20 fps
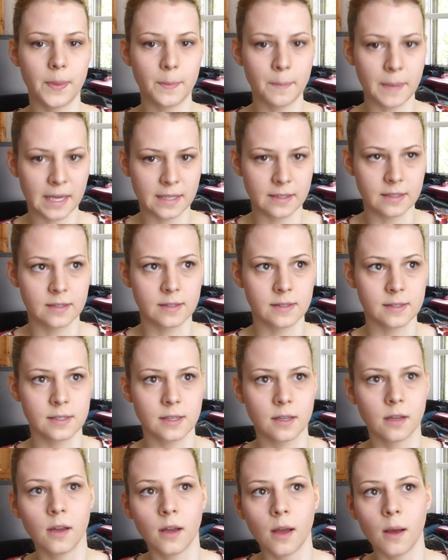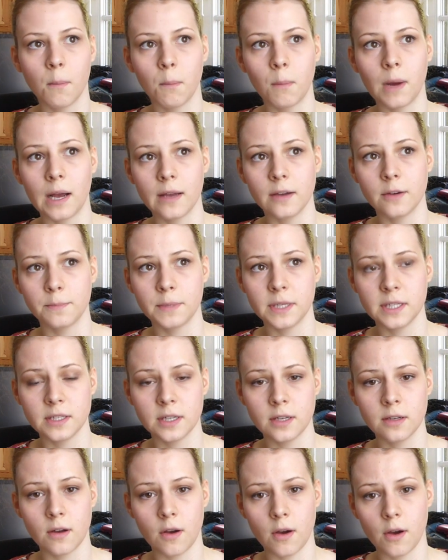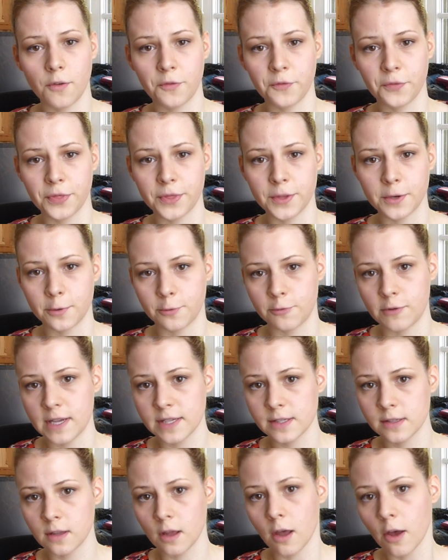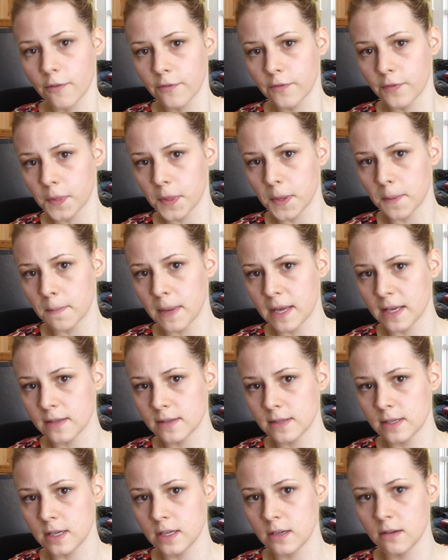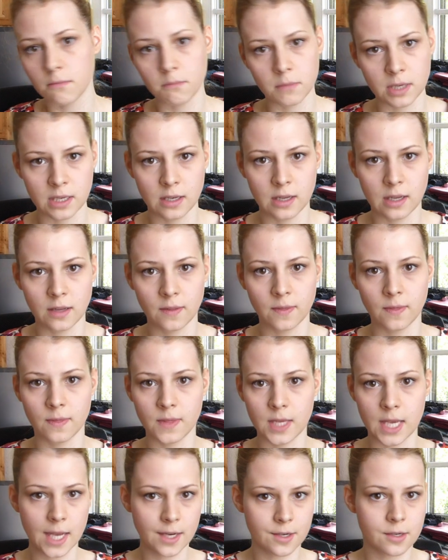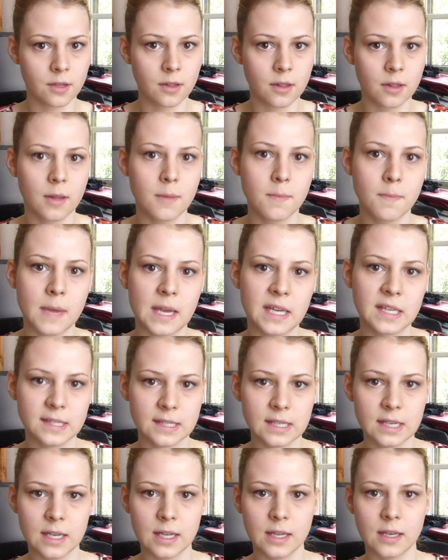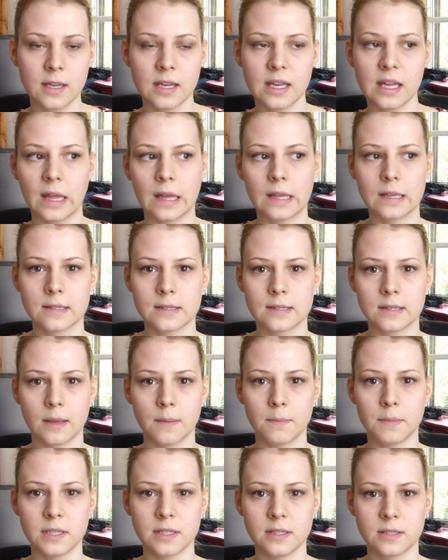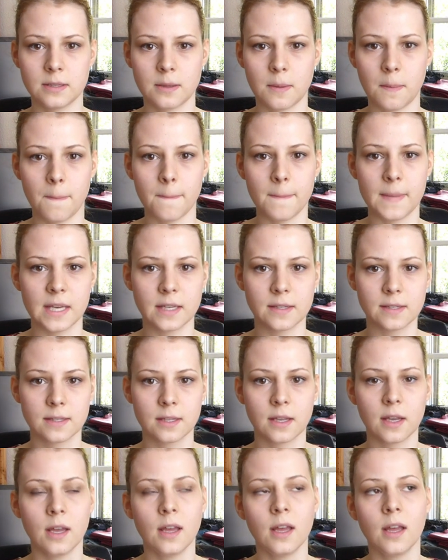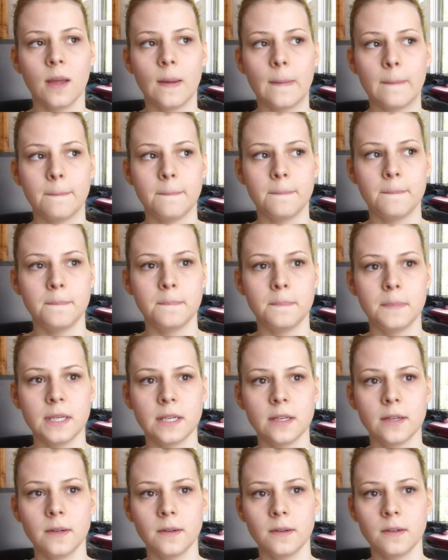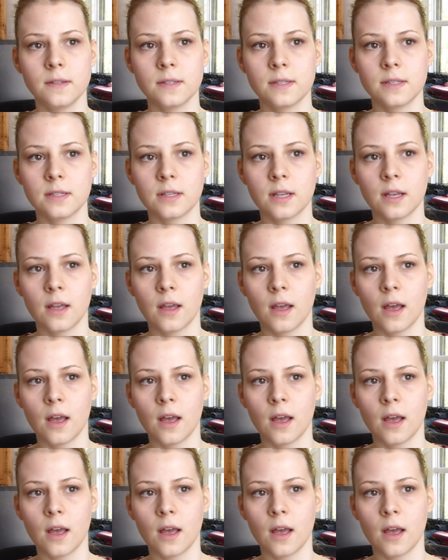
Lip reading: the patterns. My opinion of the rest of the magazine, meaning the actual magazine, is a bit mixed, because